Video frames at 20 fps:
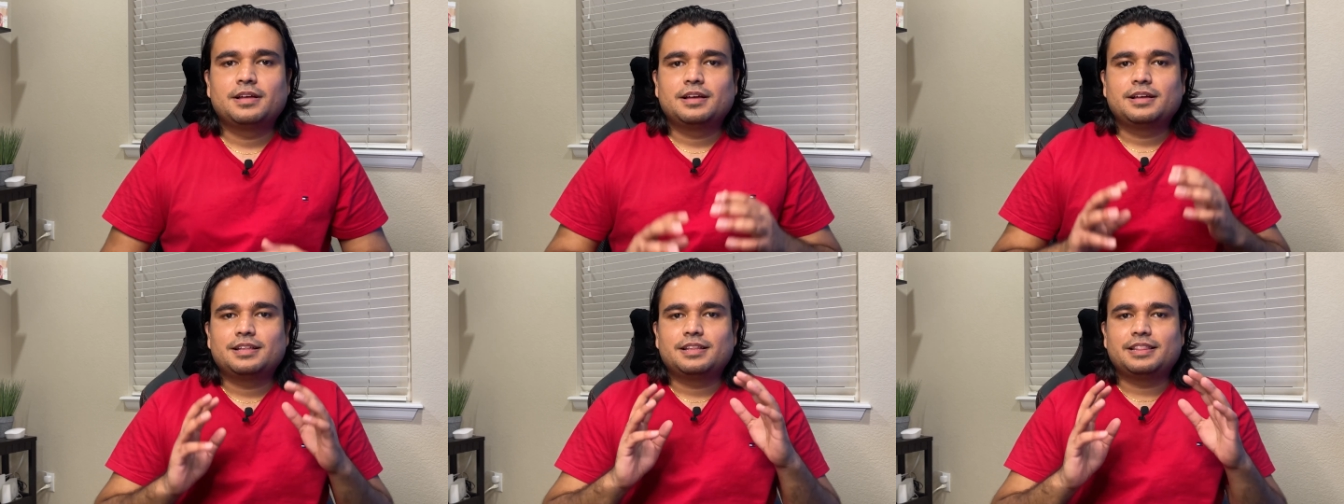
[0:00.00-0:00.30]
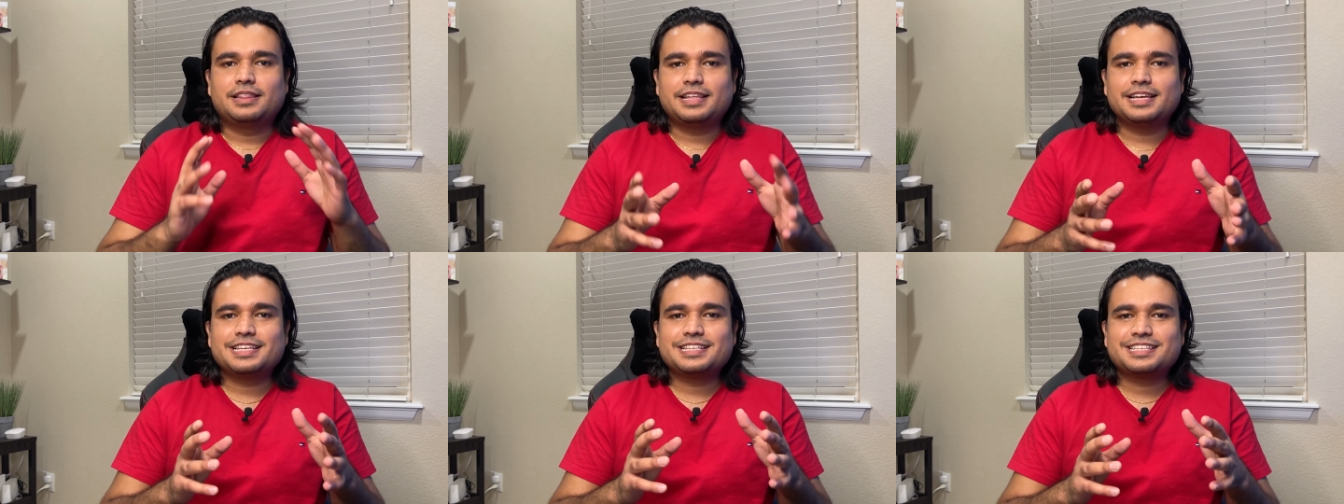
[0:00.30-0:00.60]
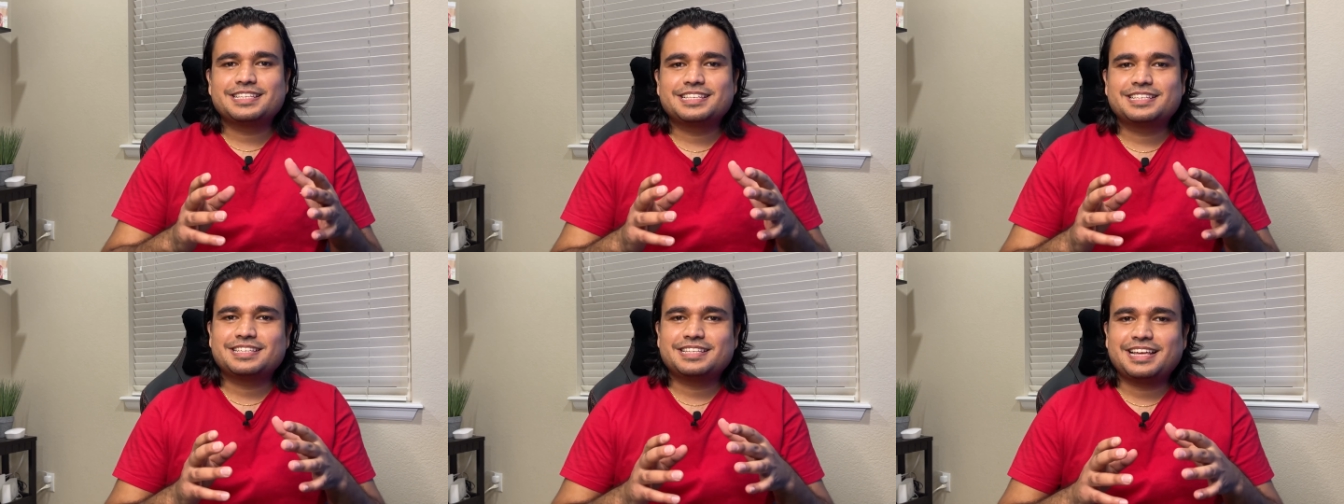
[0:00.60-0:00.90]

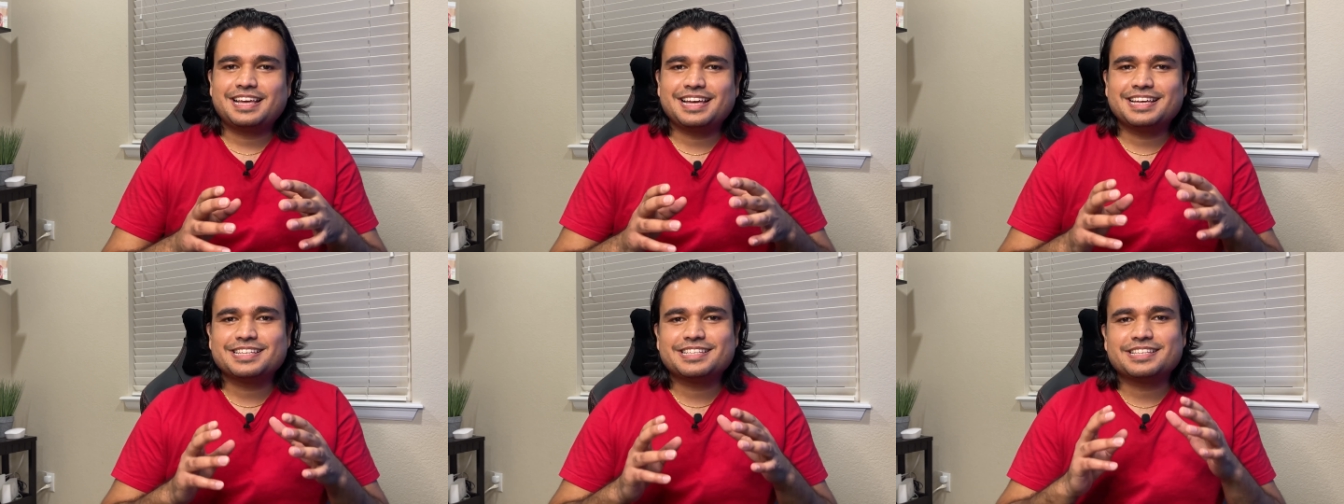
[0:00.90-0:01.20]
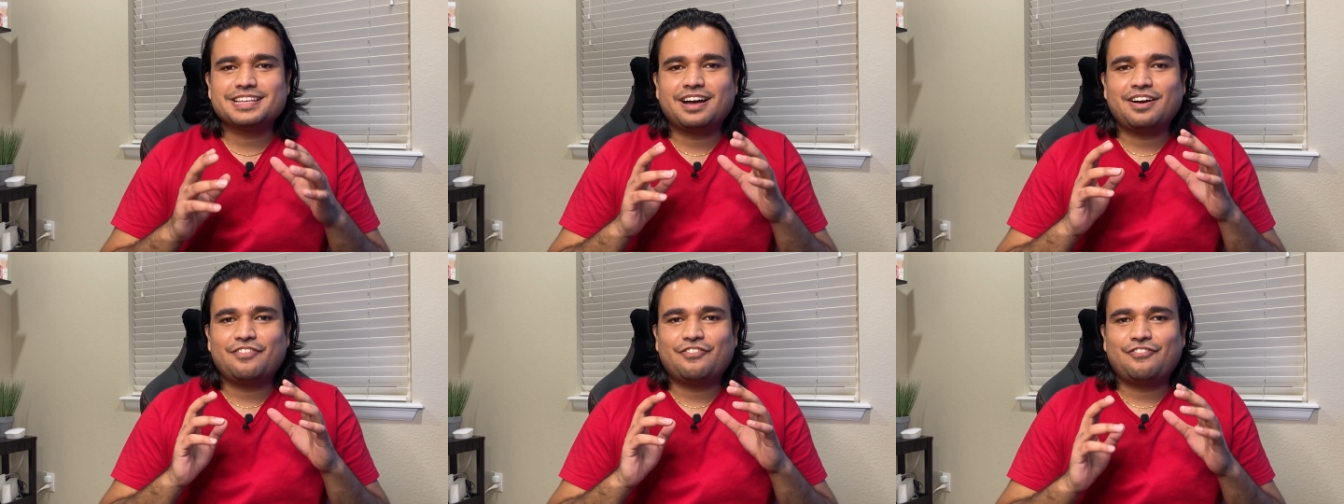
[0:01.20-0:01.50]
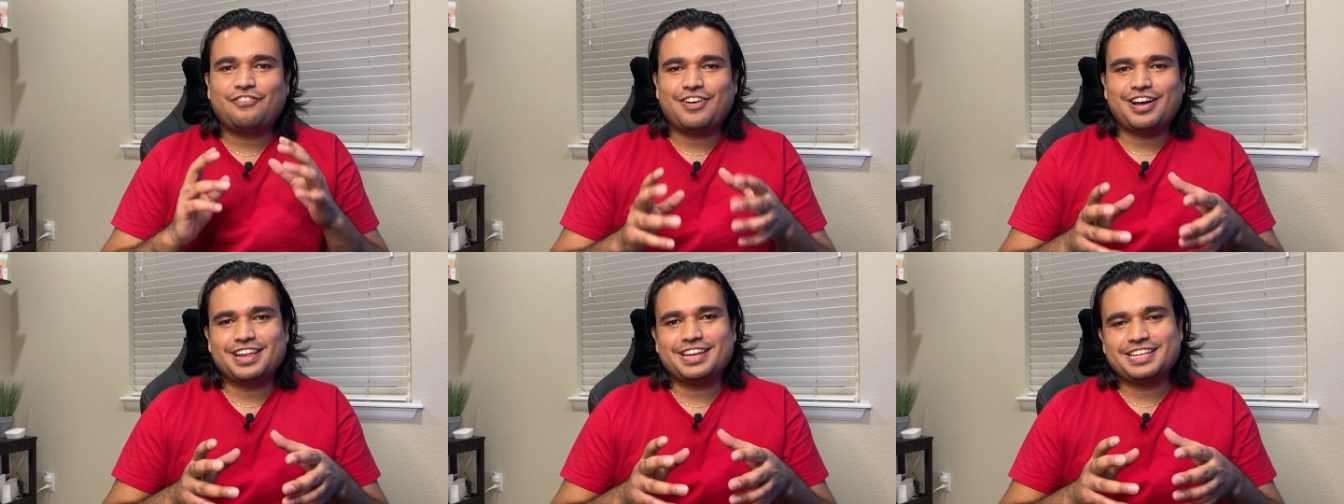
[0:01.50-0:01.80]
This is a
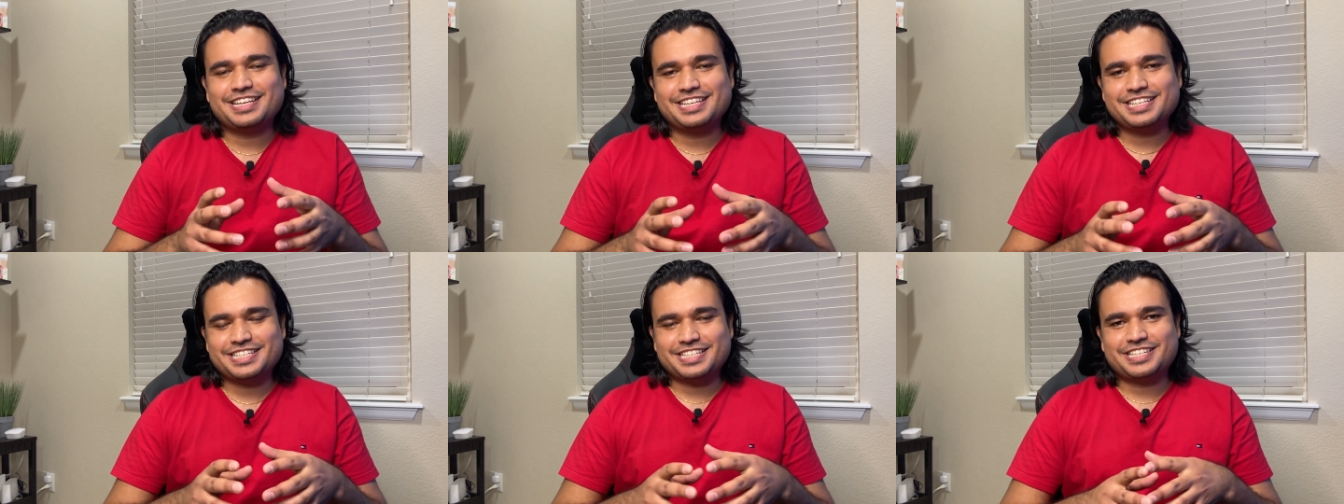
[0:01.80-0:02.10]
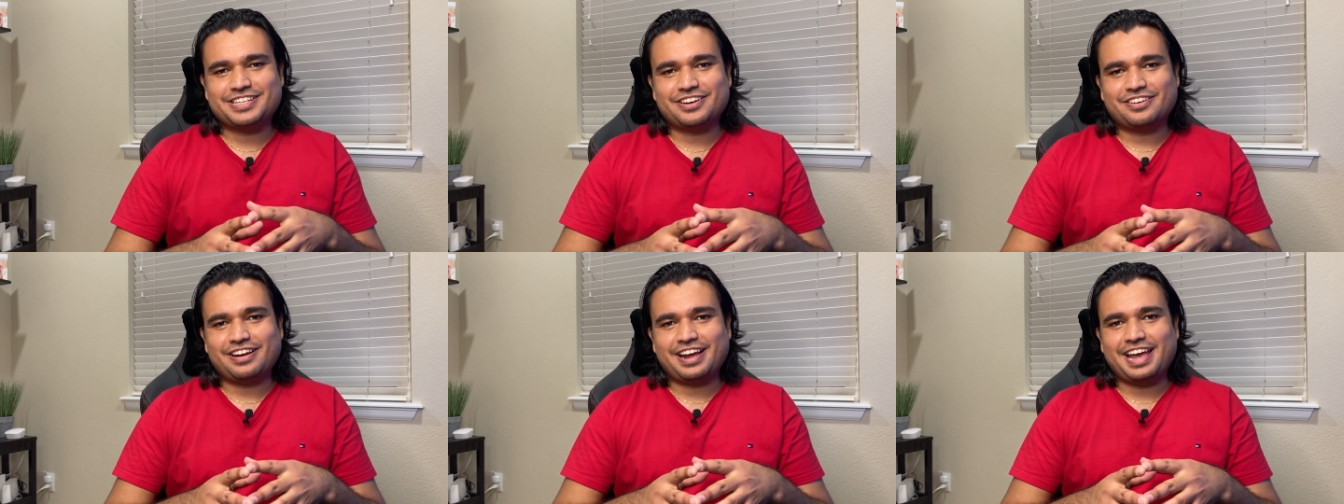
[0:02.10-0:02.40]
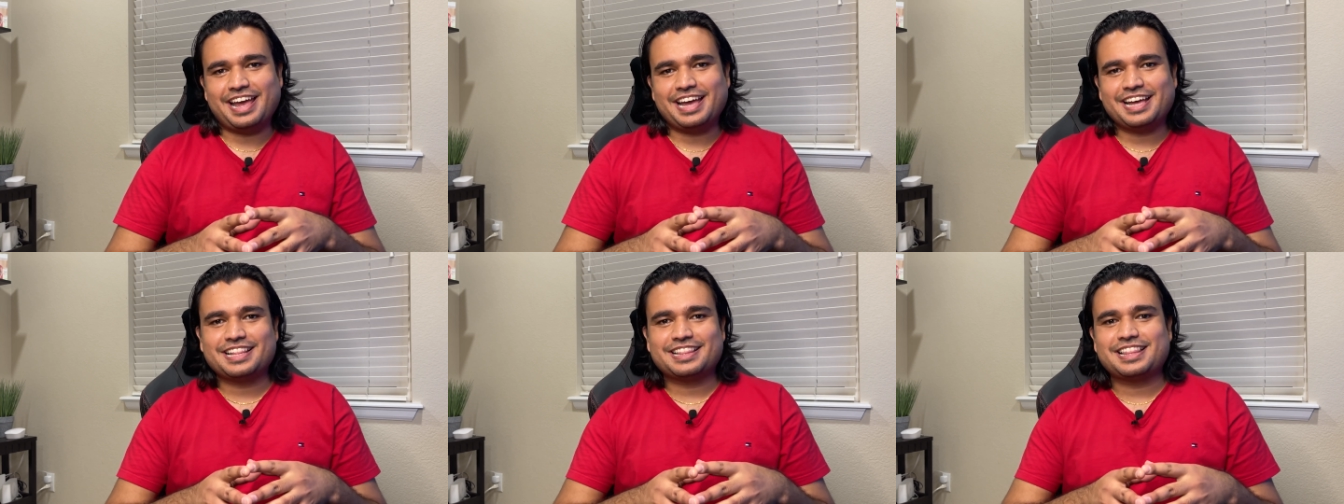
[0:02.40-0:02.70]
fun Easter
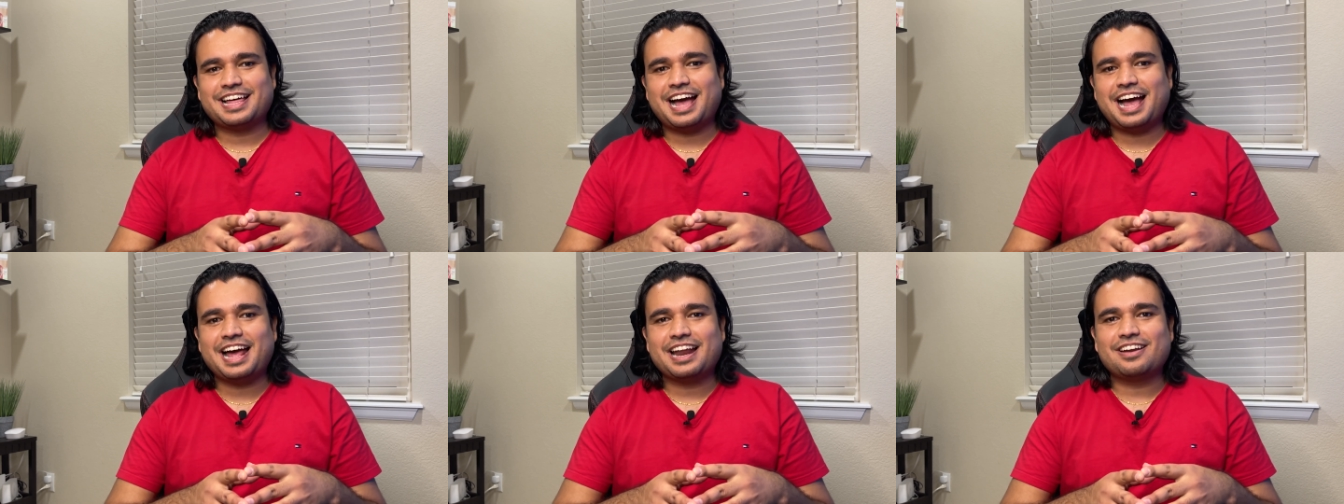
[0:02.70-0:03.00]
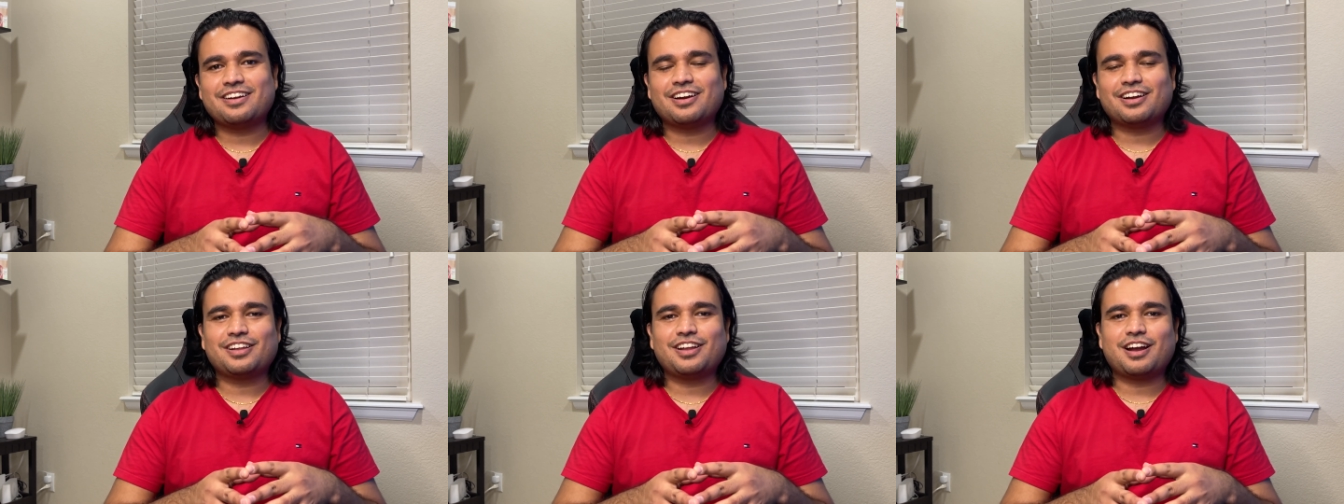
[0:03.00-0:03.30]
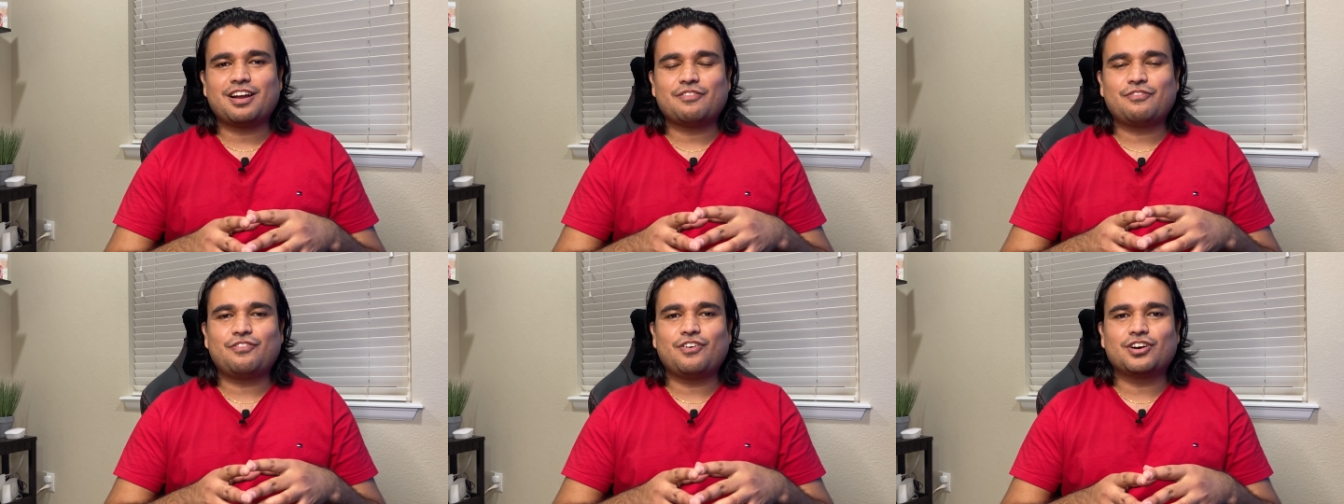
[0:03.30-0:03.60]
egg that not a lot
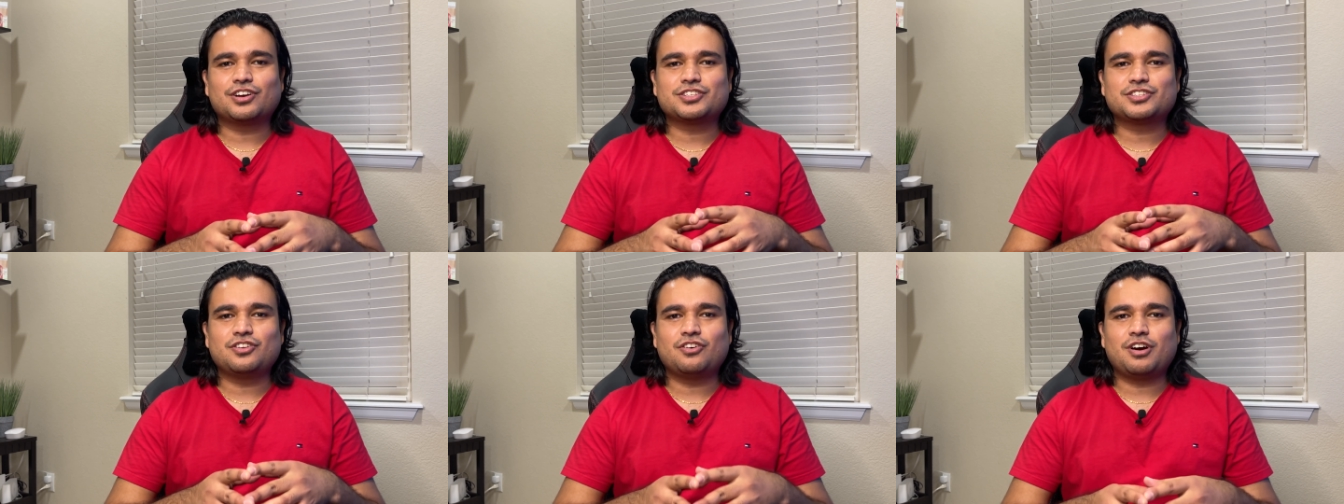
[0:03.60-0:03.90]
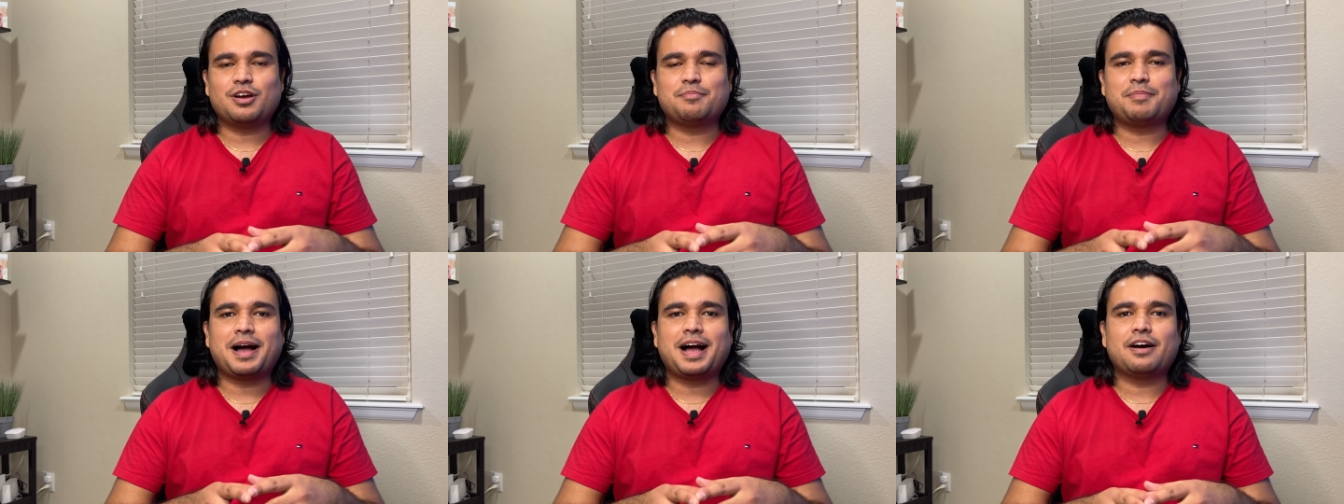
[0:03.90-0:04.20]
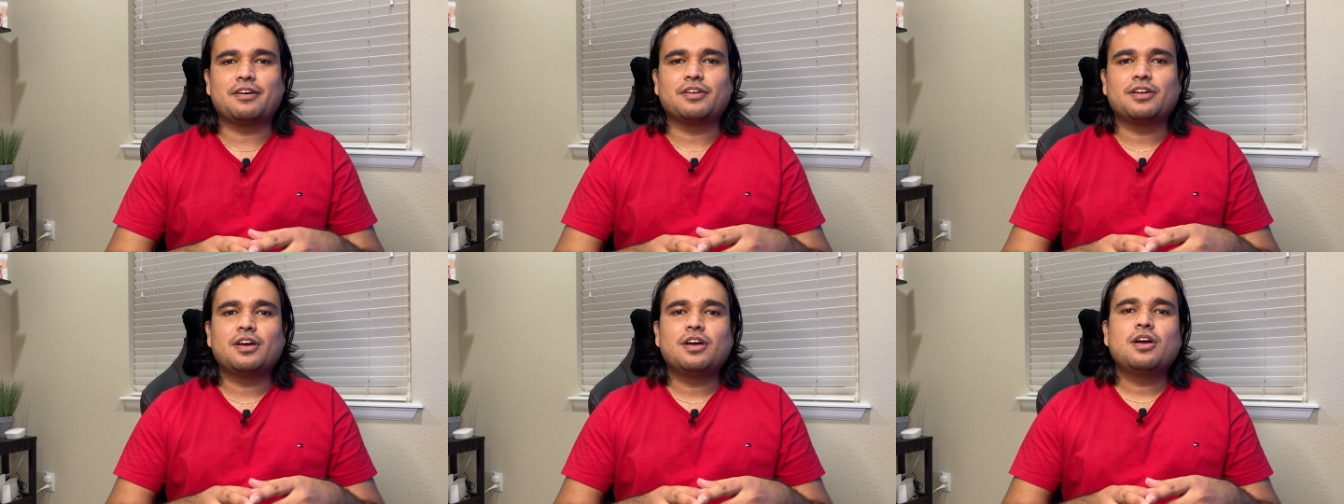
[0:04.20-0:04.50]
of folks know
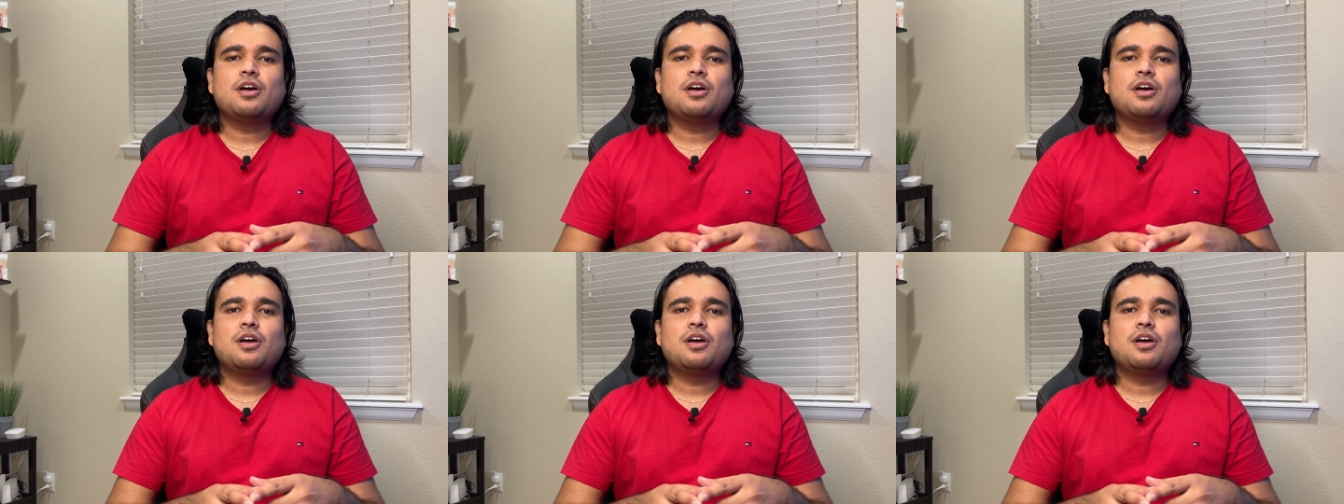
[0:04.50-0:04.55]
about.